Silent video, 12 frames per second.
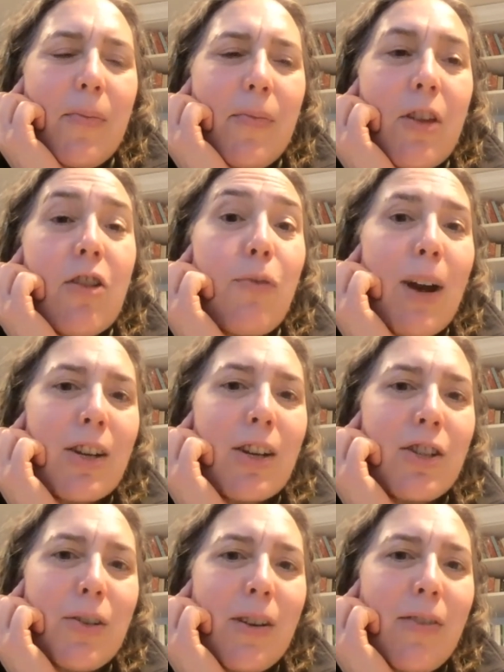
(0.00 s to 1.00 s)

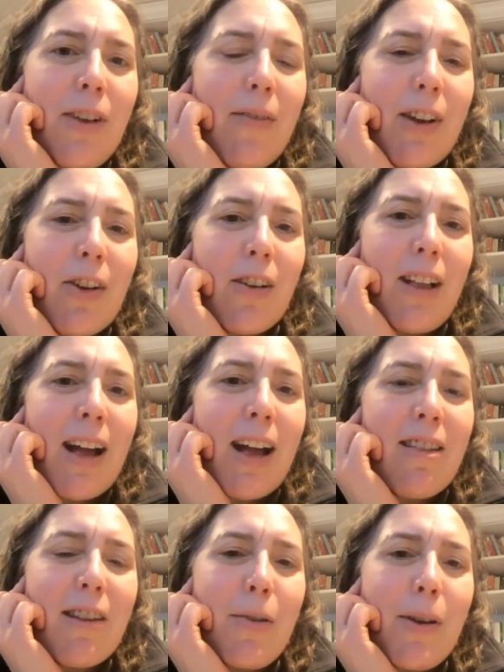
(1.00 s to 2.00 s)
structure of having our
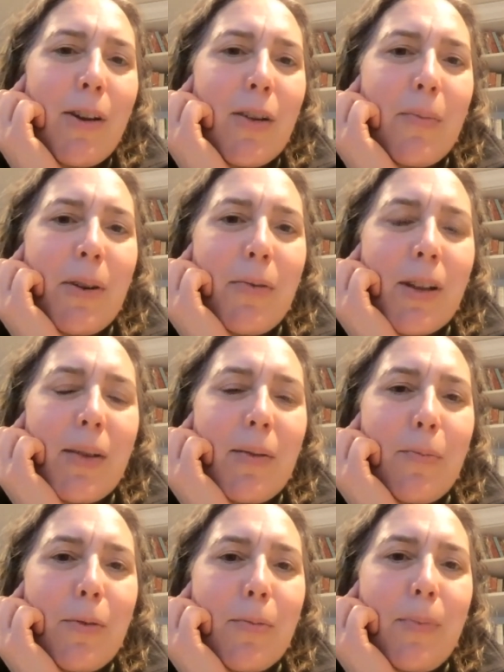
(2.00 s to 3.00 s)
classes going on be really
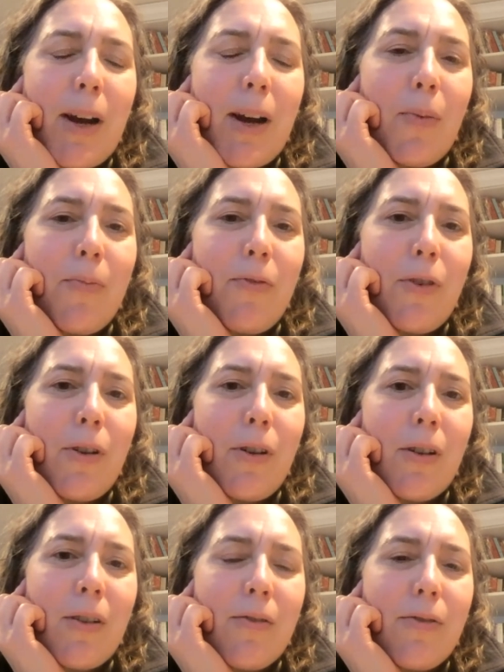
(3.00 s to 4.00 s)

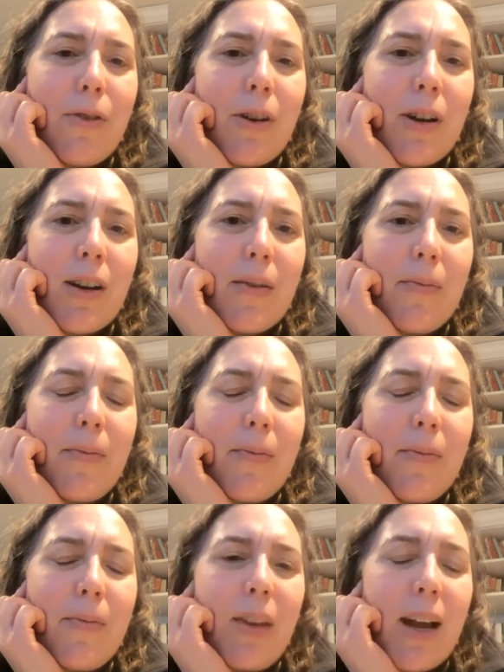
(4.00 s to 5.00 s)
helpful for
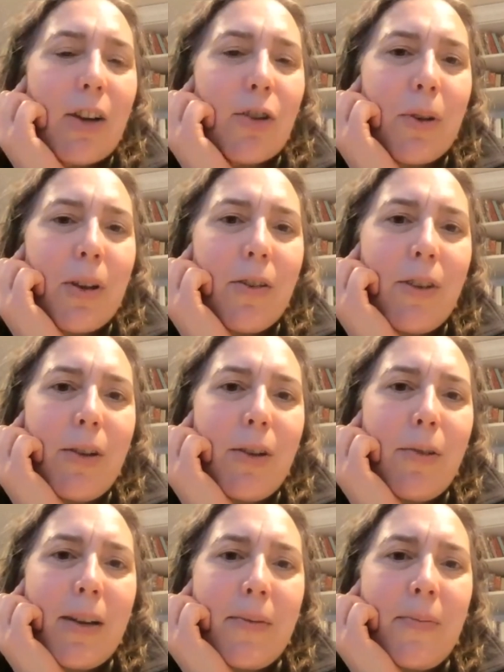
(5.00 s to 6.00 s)
the actual
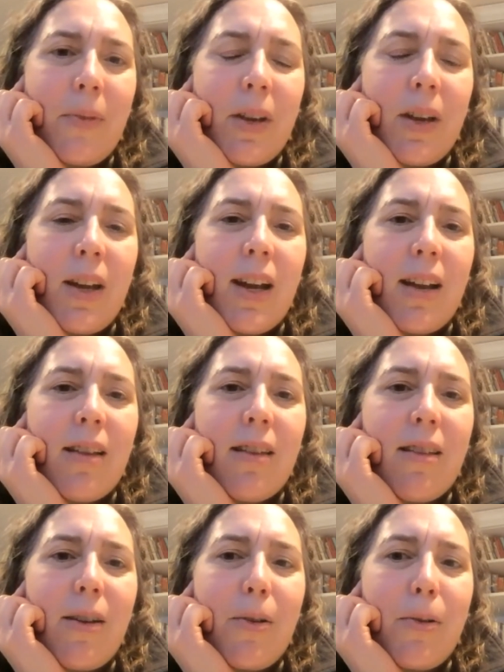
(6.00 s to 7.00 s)
interviewing. And
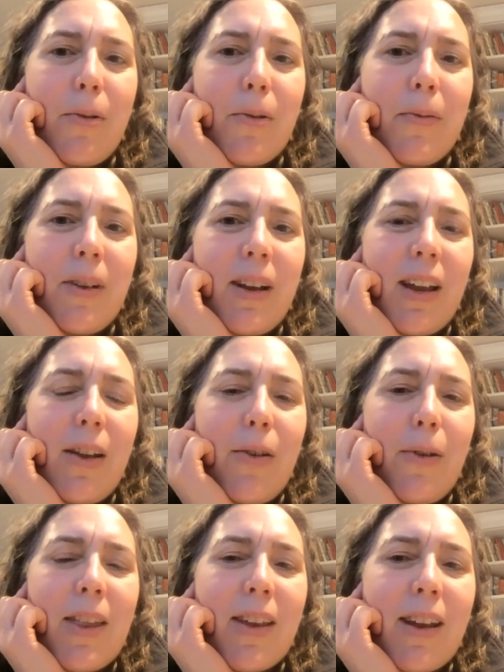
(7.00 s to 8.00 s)
so it
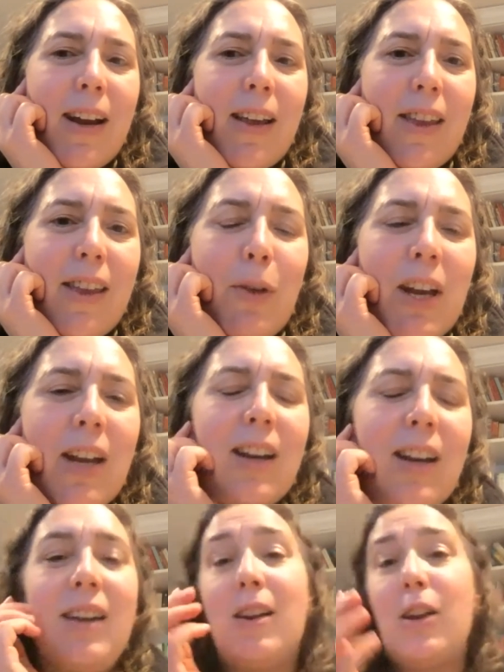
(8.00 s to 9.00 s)
was the kind of thing we can
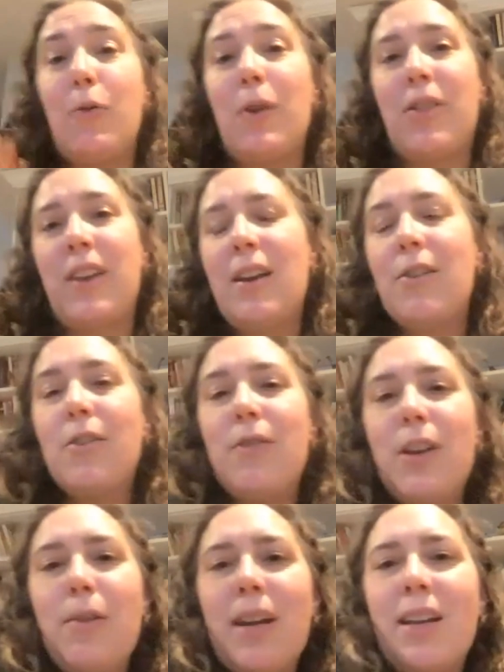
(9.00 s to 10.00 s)
continue with the
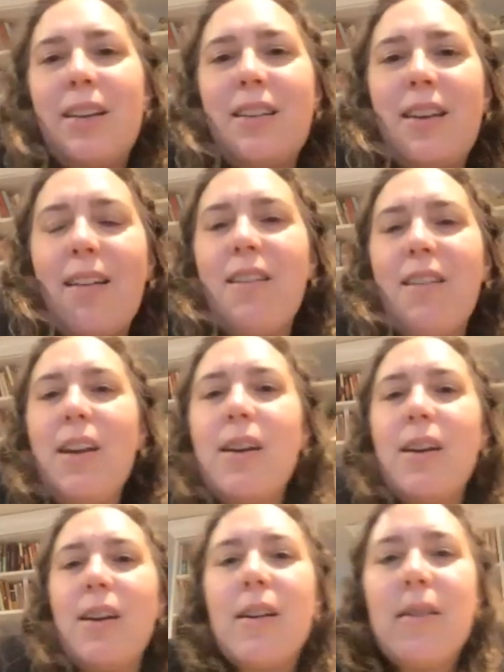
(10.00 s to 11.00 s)
interviewing into next
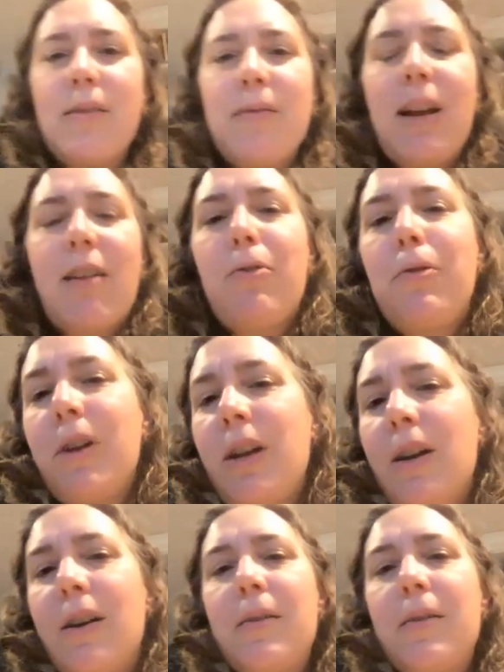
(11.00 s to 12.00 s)
school
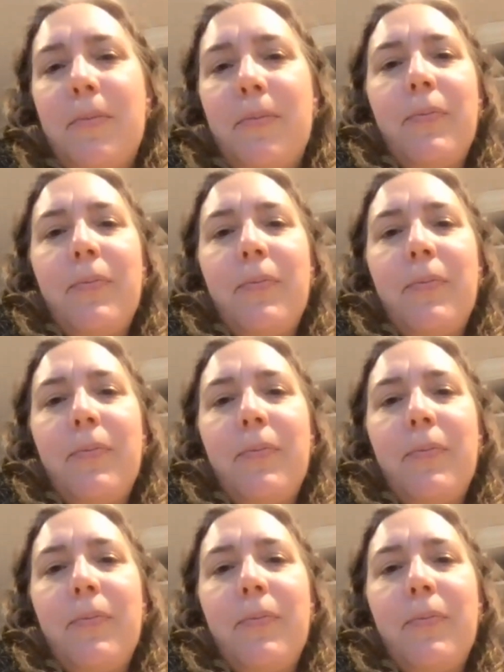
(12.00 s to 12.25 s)
year.